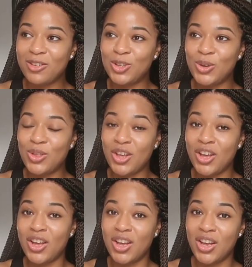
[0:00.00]
to
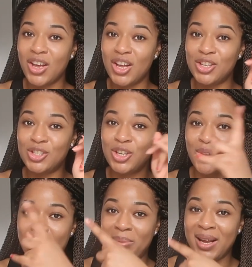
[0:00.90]
the
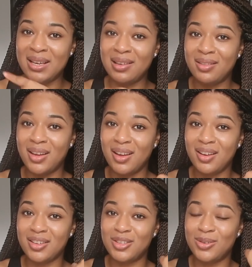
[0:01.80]
don't apply
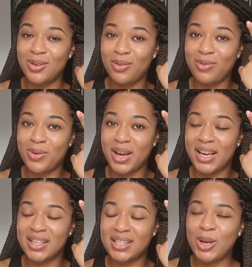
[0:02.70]
anything to your
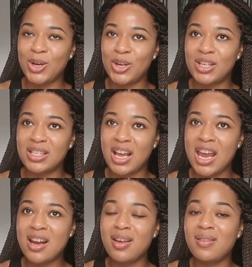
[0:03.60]
forehead, because
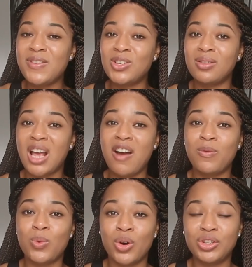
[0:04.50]
in other videos that
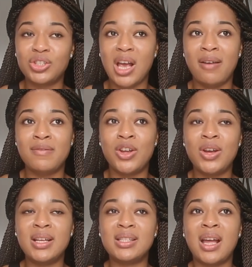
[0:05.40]
I've watched, I've
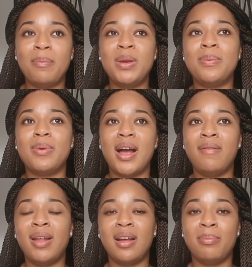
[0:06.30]
noticed that people
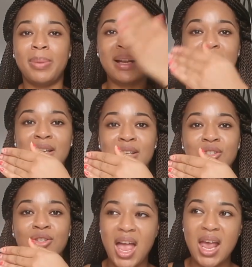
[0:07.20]
have like a bandage,